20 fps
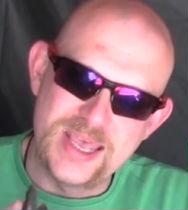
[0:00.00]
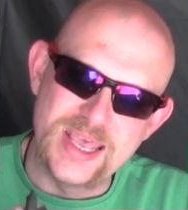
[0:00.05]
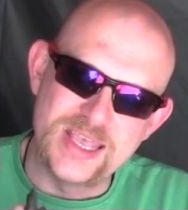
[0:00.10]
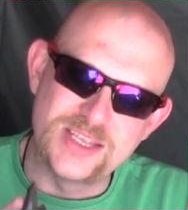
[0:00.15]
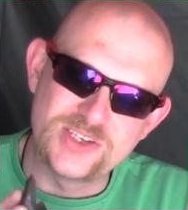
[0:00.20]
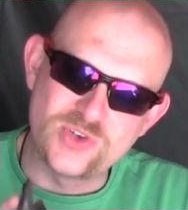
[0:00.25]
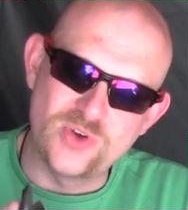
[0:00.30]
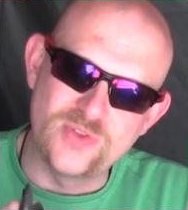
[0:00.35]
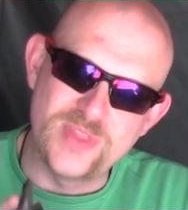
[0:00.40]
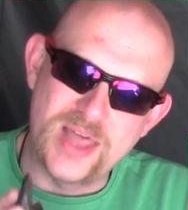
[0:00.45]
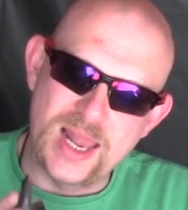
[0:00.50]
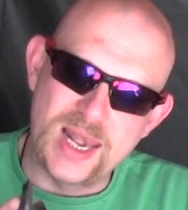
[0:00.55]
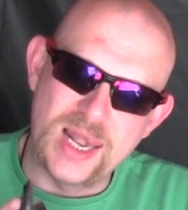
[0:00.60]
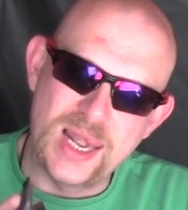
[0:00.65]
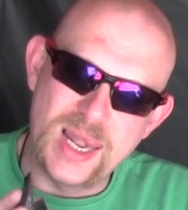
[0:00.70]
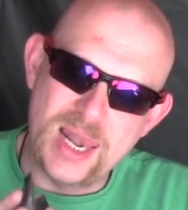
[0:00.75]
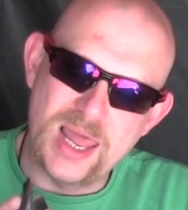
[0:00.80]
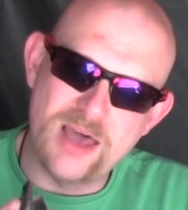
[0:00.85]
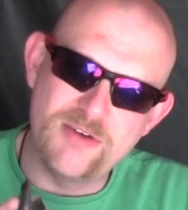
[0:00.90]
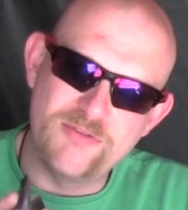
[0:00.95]
It's got that
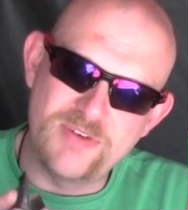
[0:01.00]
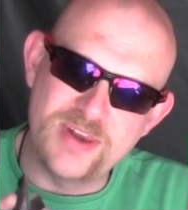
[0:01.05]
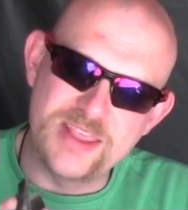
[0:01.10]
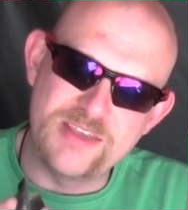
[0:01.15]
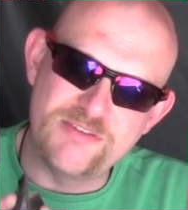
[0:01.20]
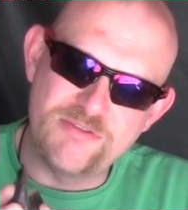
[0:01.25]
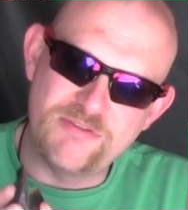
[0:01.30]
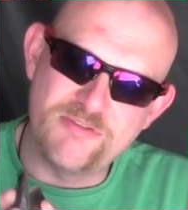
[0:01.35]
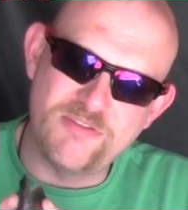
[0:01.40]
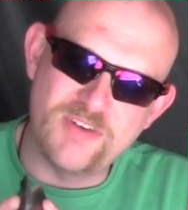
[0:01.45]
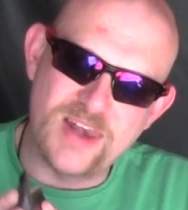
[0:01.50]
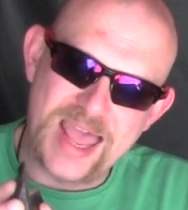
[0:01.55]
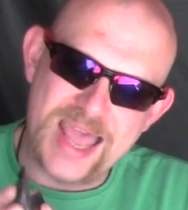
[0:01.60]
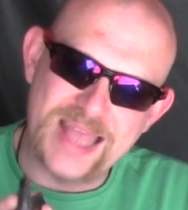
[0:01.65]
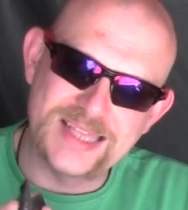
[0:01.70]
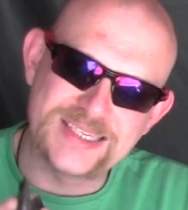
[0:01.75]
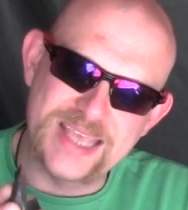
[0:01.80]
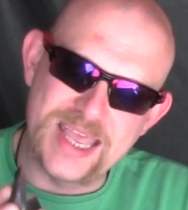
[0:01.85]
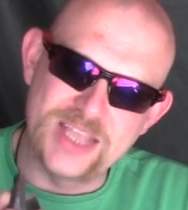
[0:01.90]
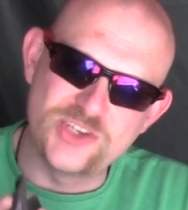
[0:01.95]
lovely
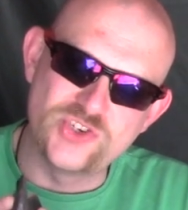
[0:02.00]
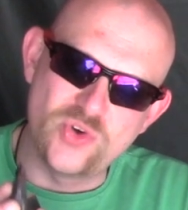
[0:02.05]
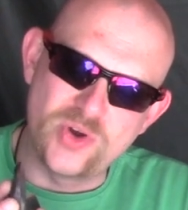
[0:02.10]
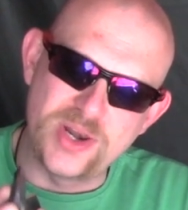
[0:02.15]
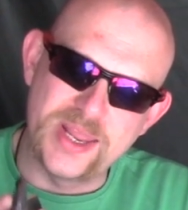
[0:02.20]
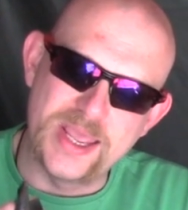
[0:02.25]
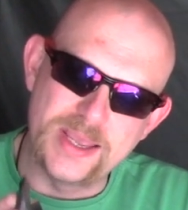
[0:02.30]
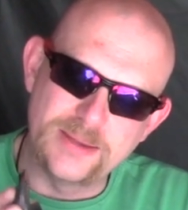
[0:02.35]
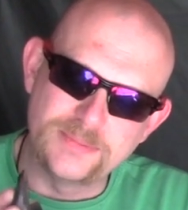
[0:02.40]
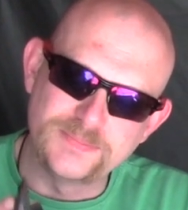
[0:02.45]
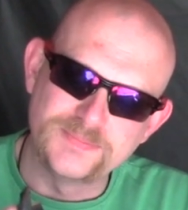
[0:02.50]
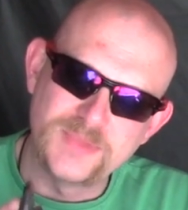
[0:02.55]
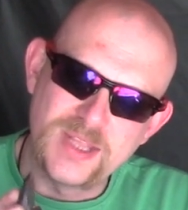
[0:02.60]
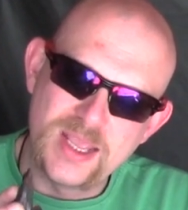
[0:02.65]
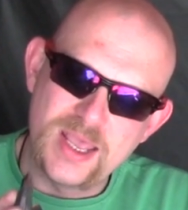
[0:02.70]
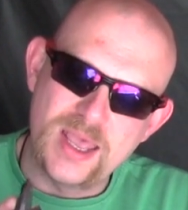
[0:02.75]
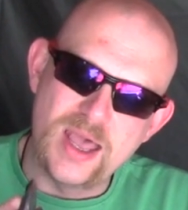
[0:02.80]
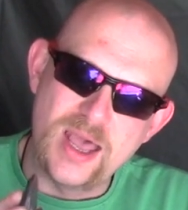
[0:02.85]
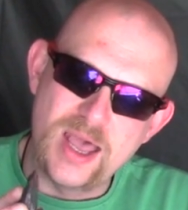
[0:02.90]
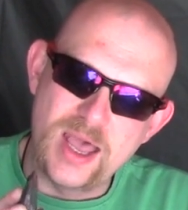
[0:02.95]
flat edge on it,
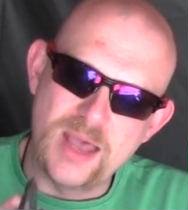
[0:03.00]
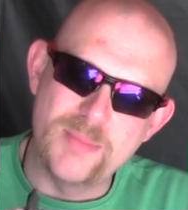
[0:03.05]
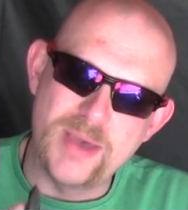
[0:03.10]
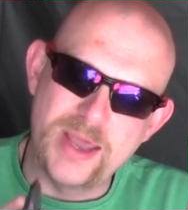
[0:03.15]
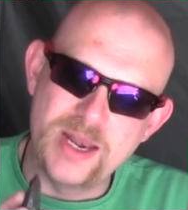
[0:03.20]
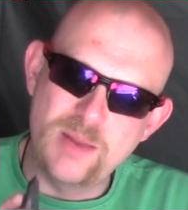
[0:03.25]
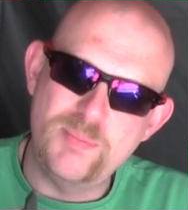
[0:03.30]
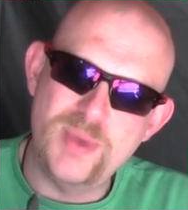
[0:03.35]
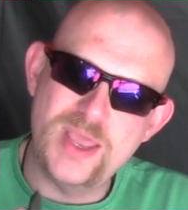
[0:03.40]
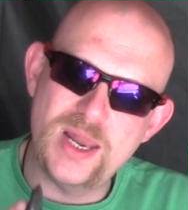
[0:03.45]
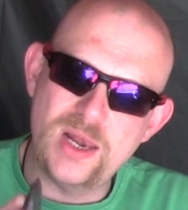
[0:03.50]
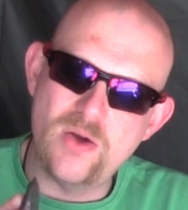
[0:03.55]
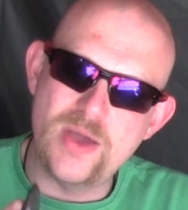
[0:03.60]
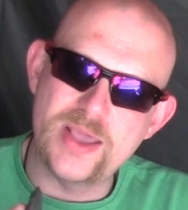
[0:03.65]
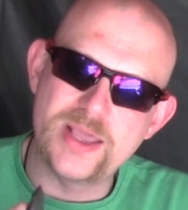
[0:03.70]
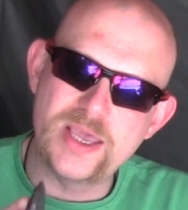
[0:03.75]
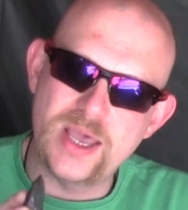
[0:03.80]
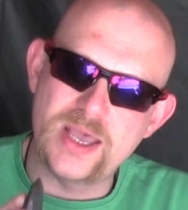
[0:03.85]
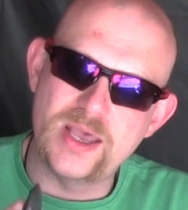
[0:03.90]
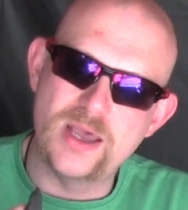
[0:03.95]
and a bit
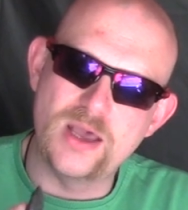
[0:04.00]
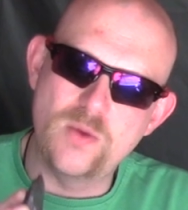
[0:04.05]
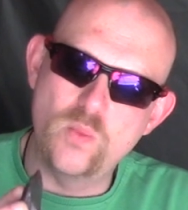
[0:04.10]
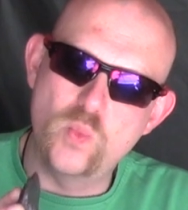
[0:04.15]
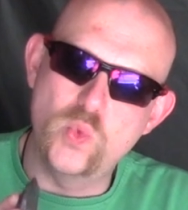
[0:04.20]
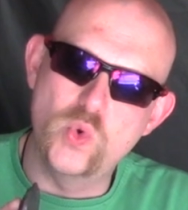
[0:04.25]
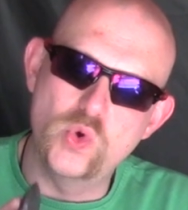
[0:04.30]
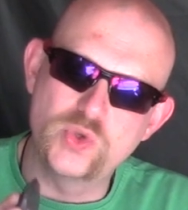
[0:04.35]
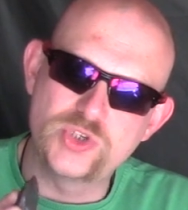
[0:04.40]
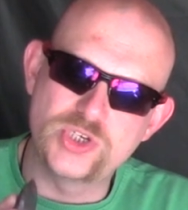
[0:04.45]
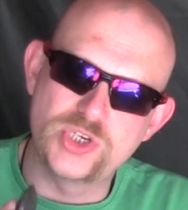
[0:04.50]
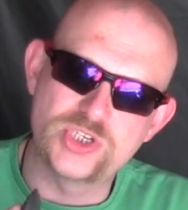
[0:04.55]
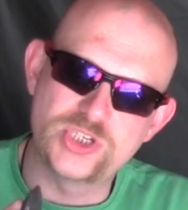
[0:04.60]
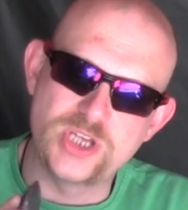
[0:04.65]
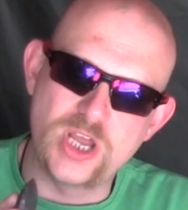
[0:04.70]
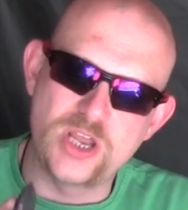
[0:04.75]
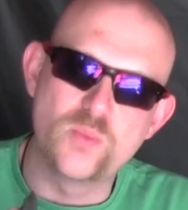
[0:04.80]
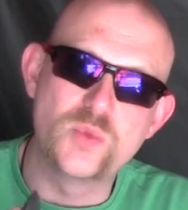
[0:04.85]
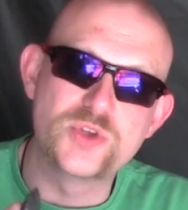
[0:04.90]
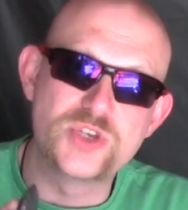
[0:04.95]
like a water
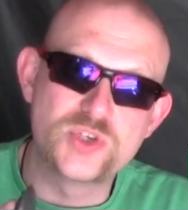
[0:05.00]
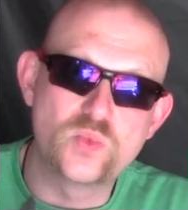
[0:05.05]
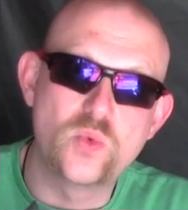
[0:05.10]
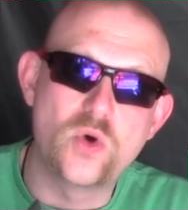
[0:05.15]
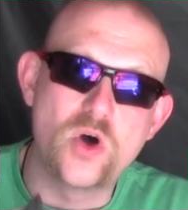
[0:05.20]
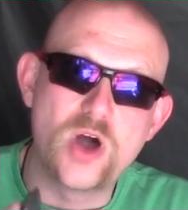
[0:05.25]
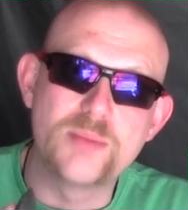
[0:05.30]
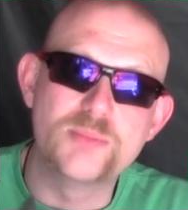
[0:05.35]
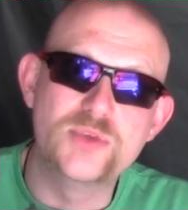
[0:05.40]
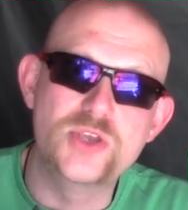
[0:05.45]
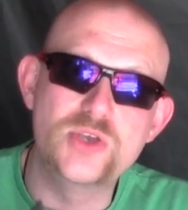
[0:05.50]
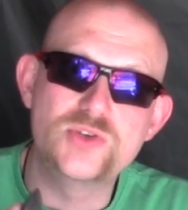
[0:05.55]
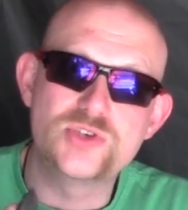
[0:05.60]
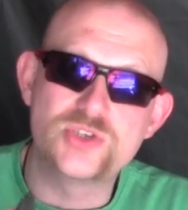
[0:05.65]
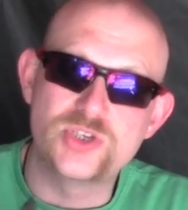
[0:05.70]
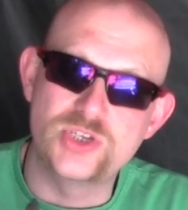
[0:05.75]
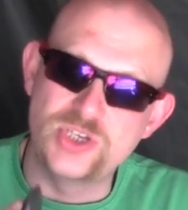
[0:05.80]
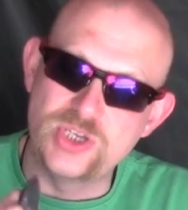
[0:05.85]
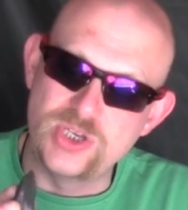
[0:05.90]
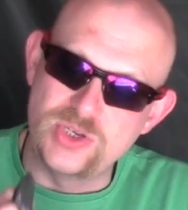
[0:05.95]
stone, which is what I'm
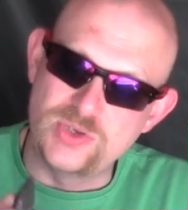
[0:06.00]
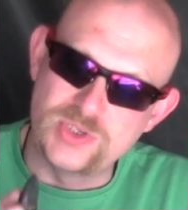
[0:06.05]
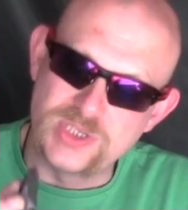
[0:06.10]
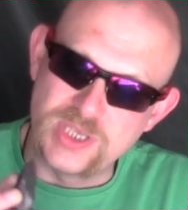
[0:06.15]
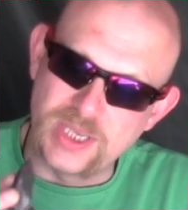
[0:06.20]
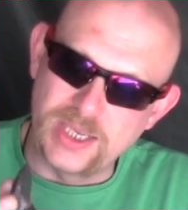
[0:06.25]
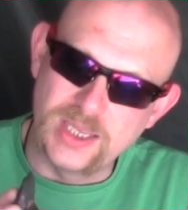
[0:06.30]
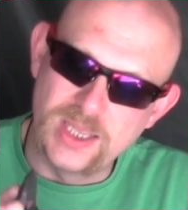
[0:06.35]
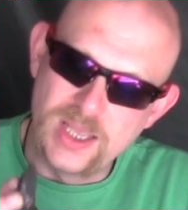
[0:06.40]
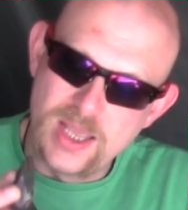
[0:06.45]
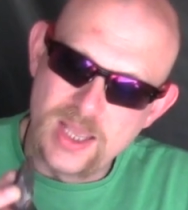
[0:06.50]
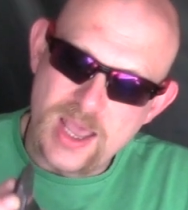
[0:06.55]
used to using.